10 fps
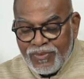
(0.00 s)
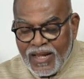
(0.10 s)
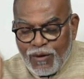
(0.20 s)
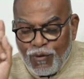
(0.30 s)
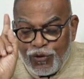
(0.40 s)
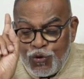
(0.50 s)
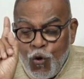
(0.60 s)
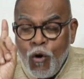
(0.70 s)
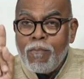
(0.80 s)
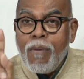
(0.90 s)
there was
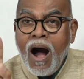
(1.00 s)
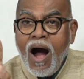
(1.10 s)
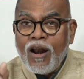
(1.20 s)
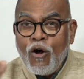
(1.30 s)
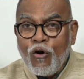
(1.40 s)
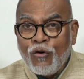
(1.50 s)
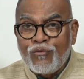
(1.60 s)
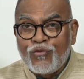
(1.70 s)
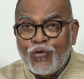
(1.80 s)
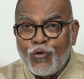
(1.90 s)
no bar
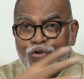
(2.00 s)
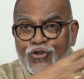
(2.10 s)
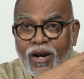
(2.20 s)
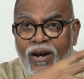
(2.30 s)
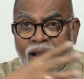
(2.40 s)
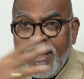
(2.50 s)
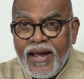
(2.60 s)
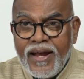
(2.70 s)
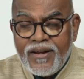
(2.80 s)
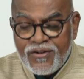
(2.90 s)
on social
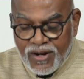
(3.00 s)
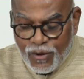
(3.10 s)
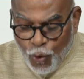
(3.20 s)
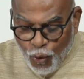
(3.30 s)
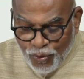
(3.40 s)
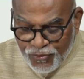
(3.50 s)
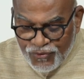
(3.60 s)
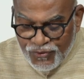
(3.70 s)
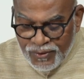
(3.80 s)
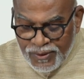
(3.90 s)

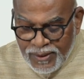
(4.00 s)
intercourse